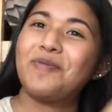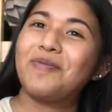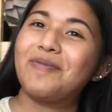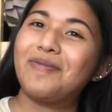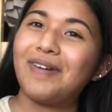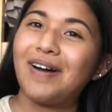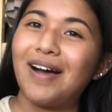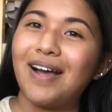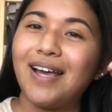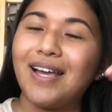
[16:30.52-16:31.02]

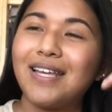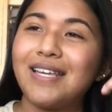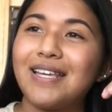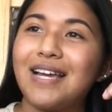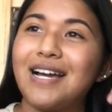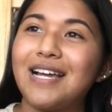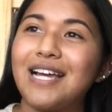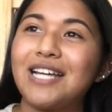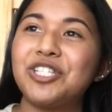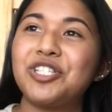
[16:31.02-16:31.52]
But
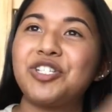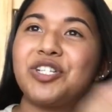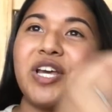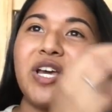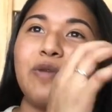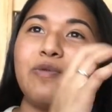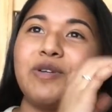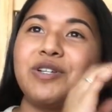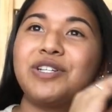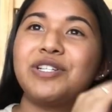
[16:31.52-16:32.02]
yeah,
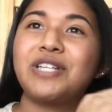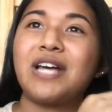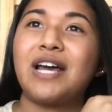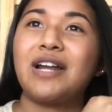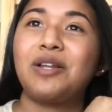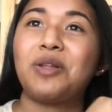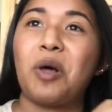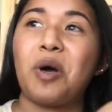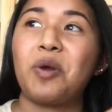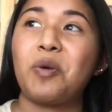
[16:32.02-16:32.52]
yesterday we just had
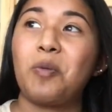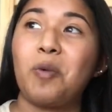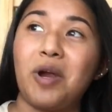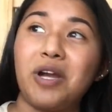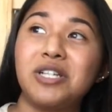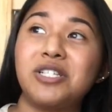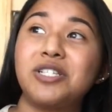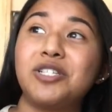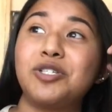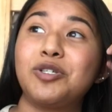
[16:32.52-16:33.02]
a lot of
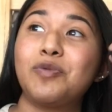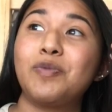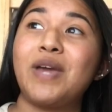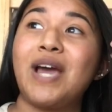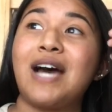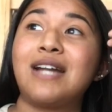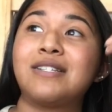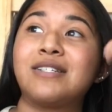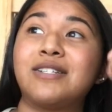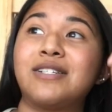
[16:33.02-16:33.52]
work to do. We
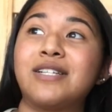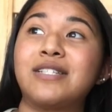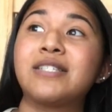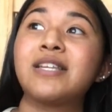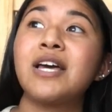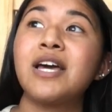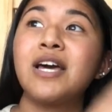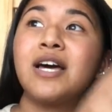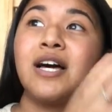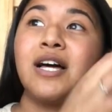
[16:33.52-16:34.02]
had to just
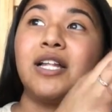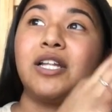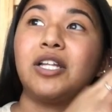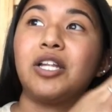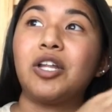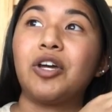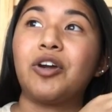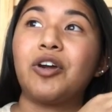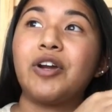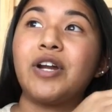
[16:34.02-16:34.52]

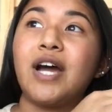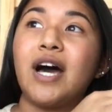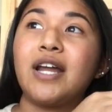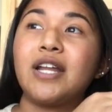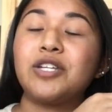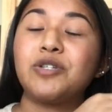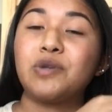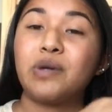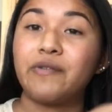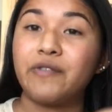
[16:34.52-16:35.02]
learn how
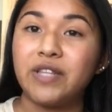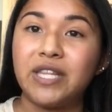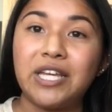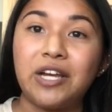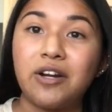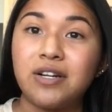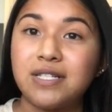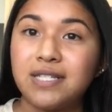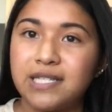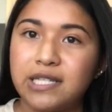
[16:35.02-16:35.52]
to do everything
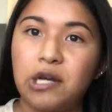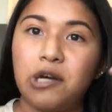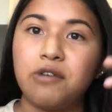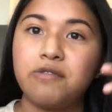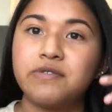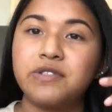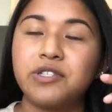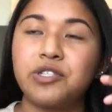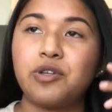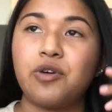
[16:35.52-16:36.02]

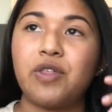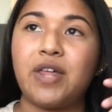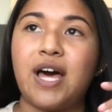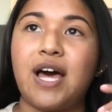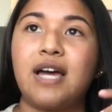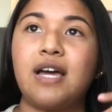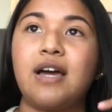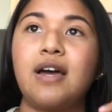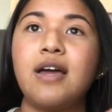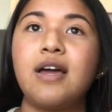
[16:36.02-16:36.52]
ourselves so
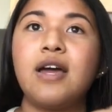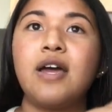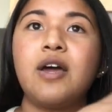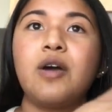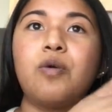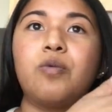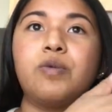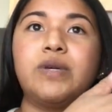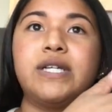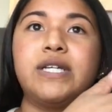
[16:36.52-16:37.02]
that
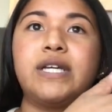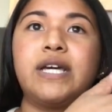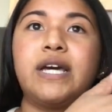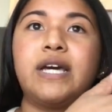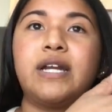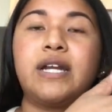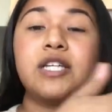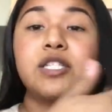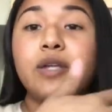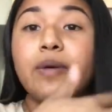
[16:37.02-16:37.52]
we
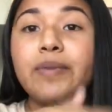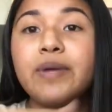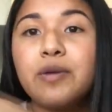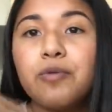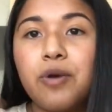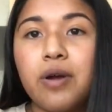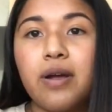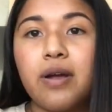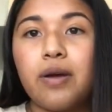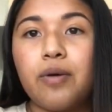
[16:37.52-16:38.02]
can, because I mean
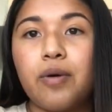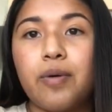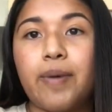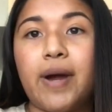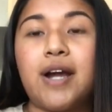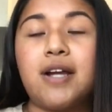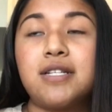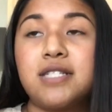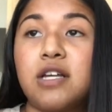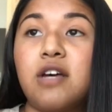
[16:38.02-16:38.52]
we're
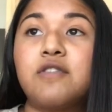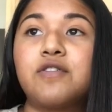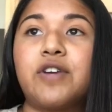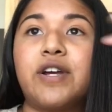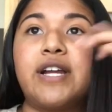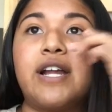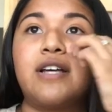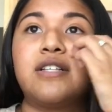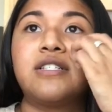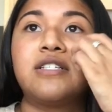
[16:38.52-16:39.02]
by ourselves
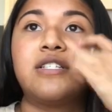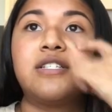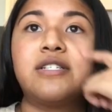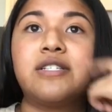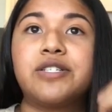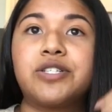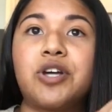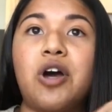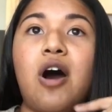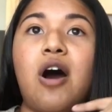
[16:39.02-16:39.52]
right now since
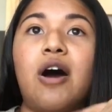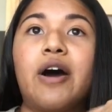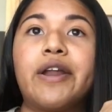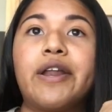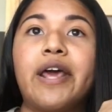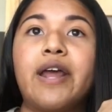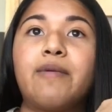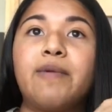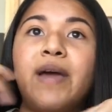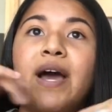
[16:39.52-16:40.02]
he's
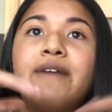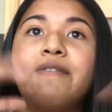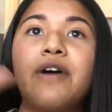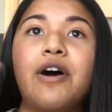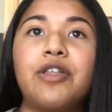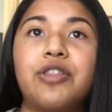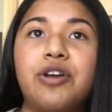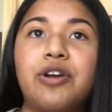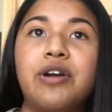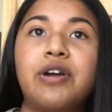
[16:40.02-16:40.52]
gone, and we have
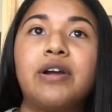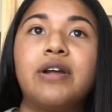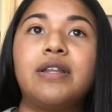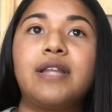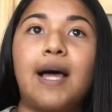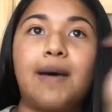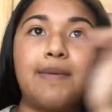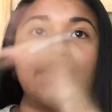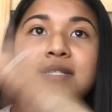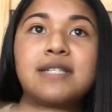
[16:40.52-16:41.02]
other
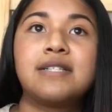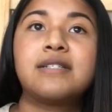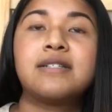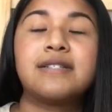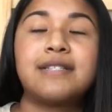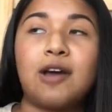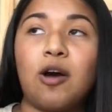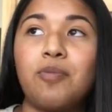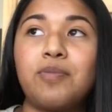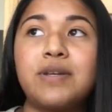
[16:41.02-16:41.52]
lab
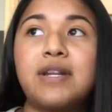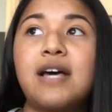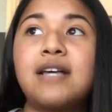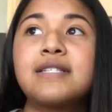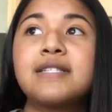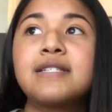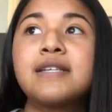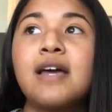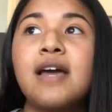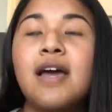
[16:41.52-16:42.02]
assistants helping
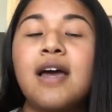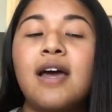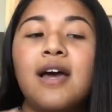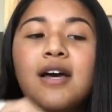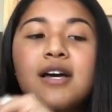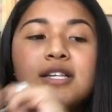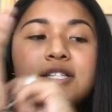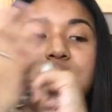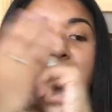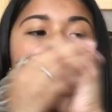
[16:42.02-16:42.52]
us.
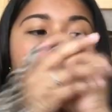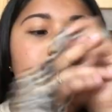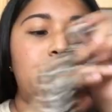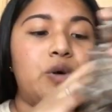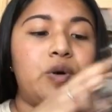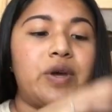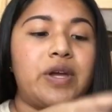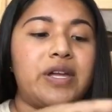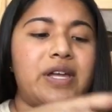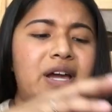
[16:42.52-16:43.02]

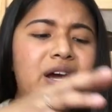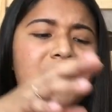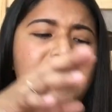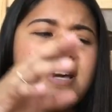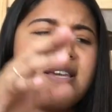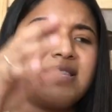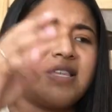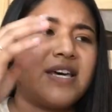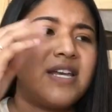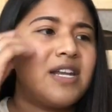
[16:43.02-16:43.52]
So yeah,
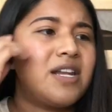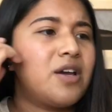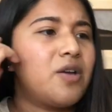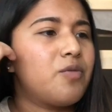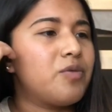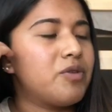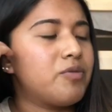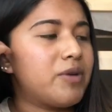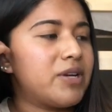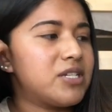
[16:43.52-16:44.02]
and then
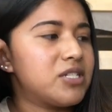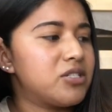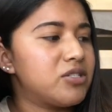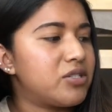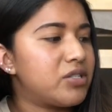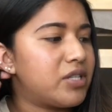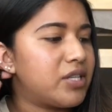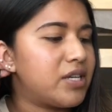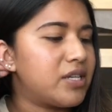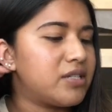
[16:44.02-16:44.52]
we went
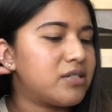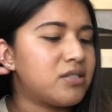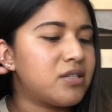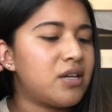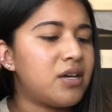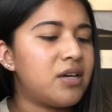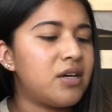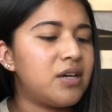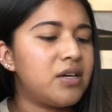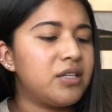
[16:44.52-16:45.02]
to this
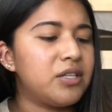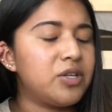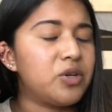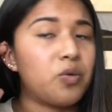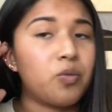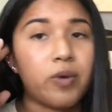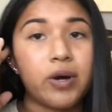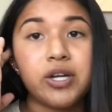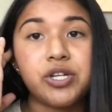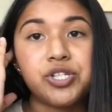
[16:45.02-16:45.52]

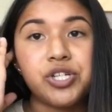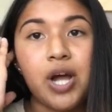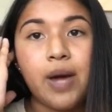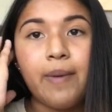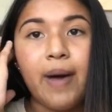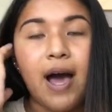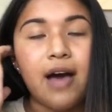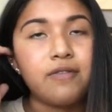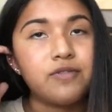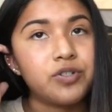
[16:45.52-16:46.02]
little workshop
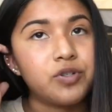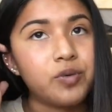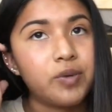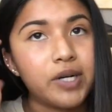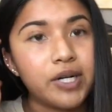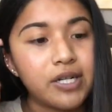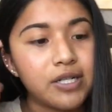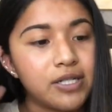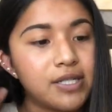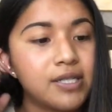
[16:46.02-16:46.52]

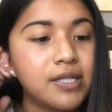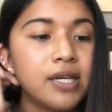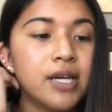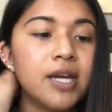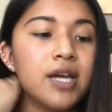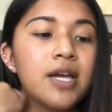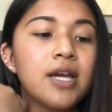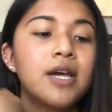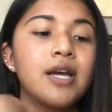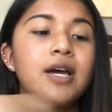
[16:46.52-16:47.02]
afterwards,
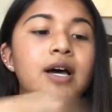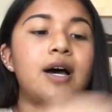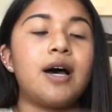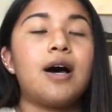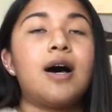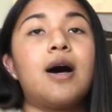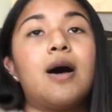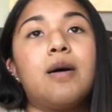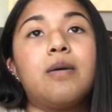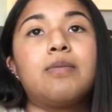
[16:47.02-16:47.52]

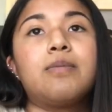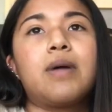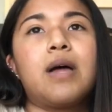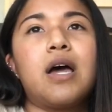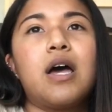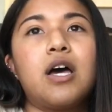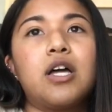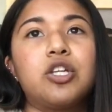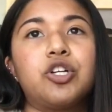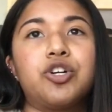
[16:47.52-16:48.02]

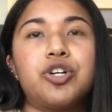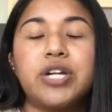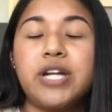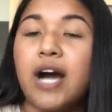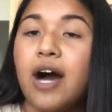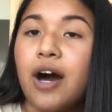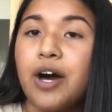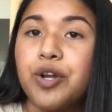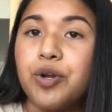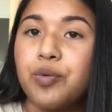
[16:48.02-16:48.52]
learning
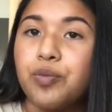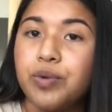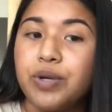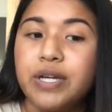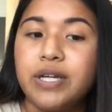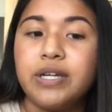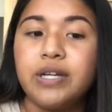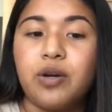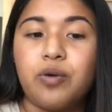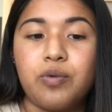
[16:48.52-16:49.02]
how to
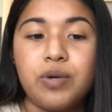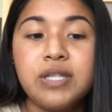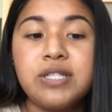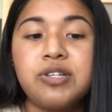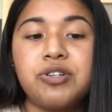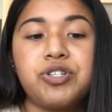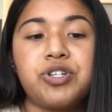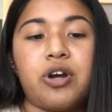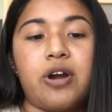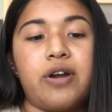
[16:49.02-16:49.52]
read a
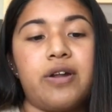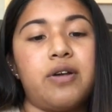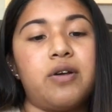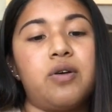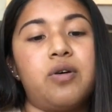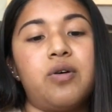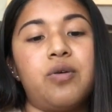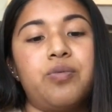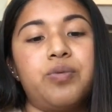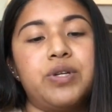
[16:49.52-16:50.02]
research
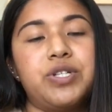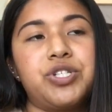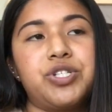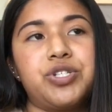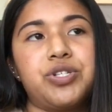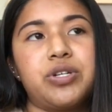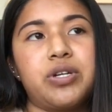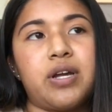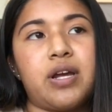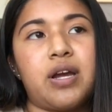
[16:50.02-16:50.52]
article,
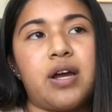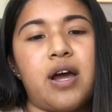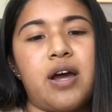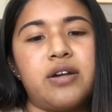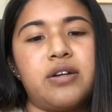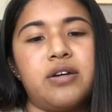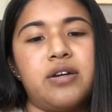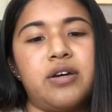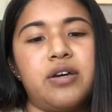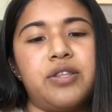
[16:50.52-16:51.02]
which
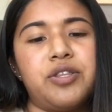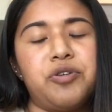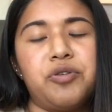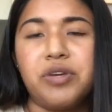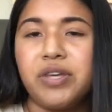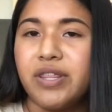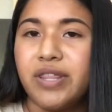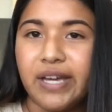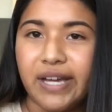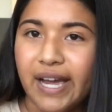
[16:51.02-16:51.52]
kind of the
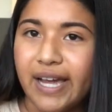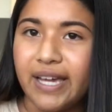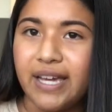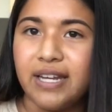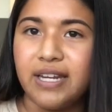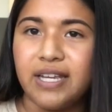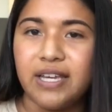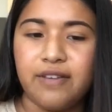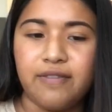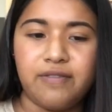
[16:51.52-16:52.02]
only thing I
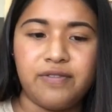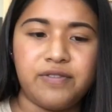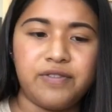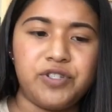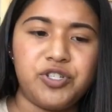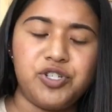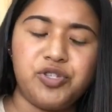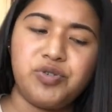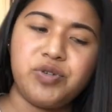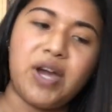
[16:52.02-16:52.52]
can give
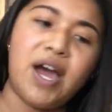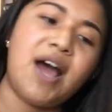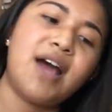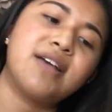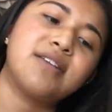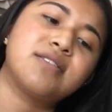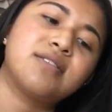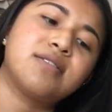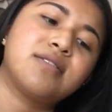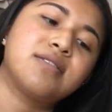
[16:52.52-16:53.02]
to you
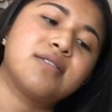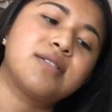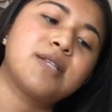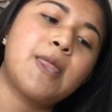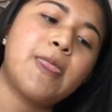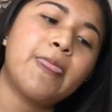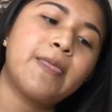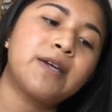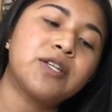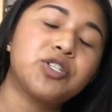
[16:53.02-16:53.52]
guys is
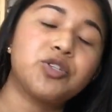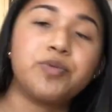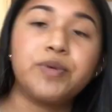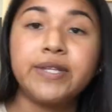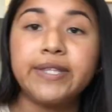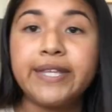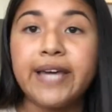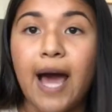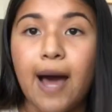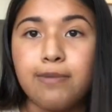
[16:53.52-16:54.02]
to
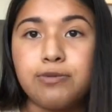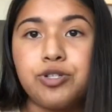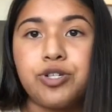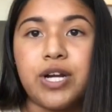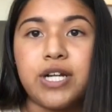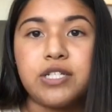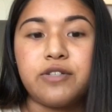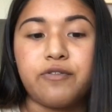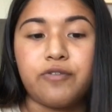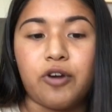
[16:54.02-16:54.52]
read the
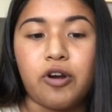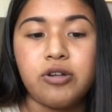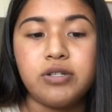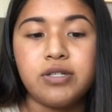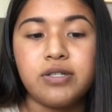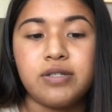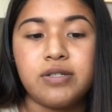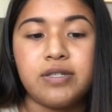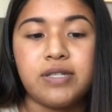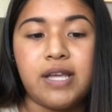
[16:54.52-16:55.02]
abstract
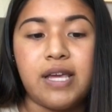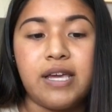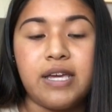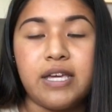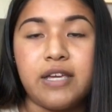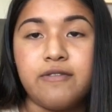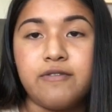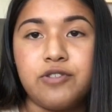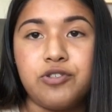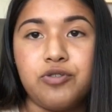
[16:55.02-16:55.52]
first, because it
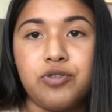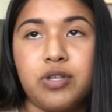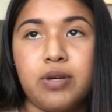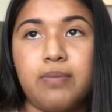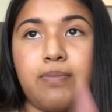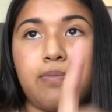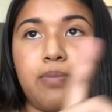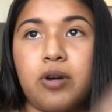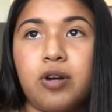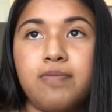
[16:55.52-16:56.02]
gives you the
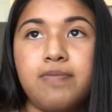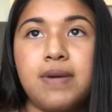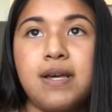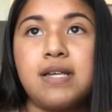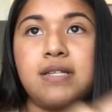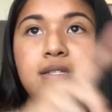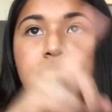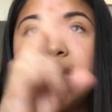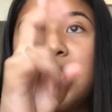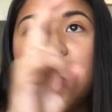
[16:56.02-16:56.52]

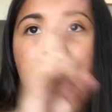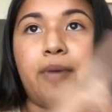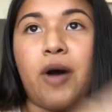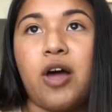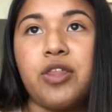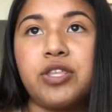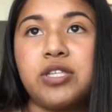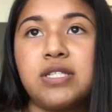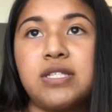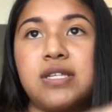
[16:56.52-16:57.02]
purpose, the
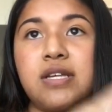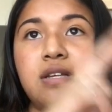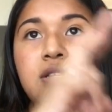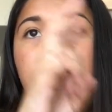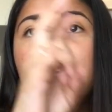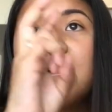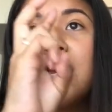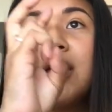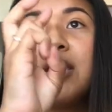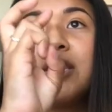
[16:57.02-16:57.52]

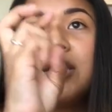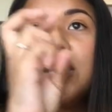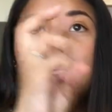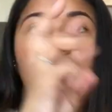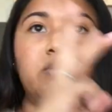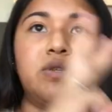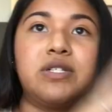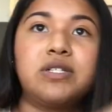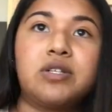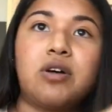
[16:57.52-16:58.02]
hypothesis, the
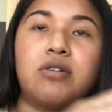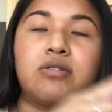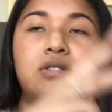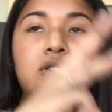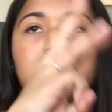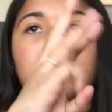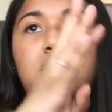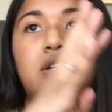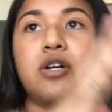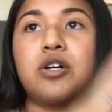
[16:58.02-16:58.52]

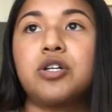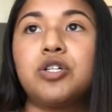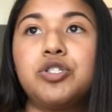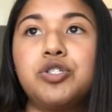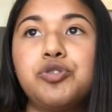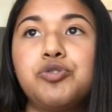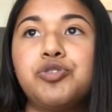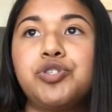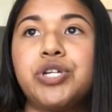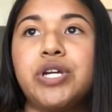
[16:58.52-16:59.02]
results, the
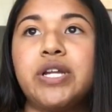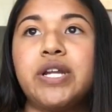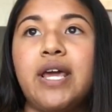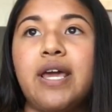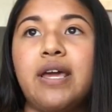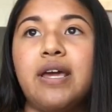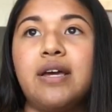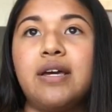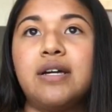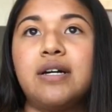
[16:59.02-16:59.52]
conclusion,
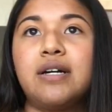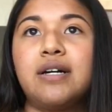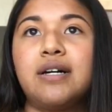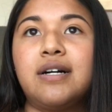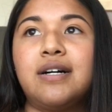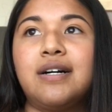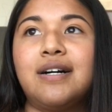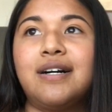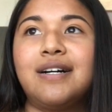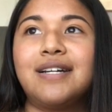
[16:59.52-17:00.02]

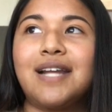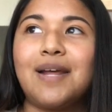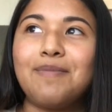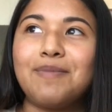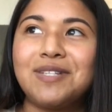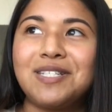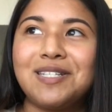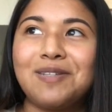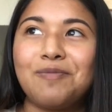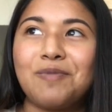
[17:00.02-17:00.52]
and I'm
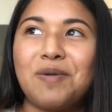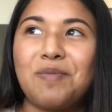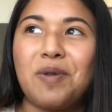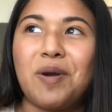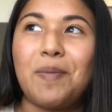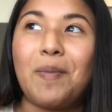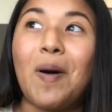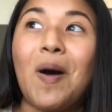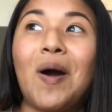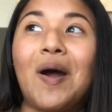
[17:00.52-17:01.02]
missing one more
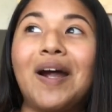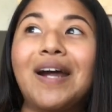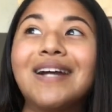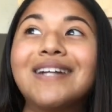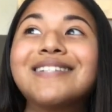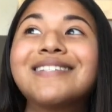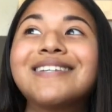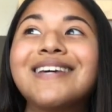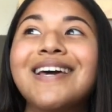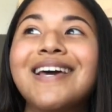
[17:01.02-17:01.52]

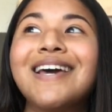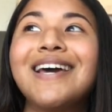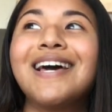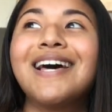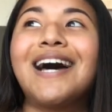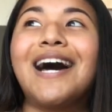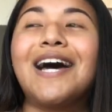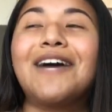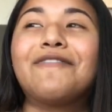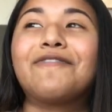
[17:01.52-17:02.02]
part.
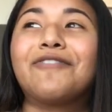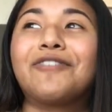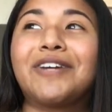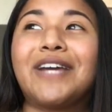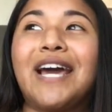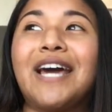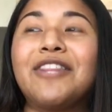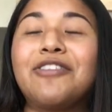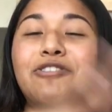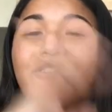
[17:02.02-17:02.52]
I
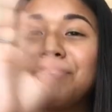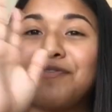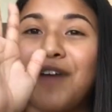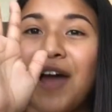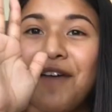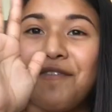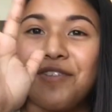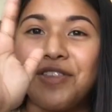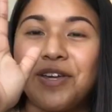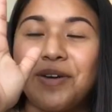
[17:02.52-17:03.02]
forget, there's
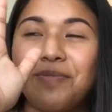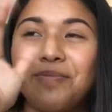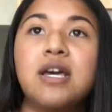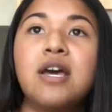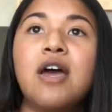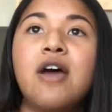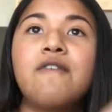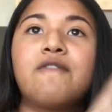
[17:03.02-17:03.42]
5 of them.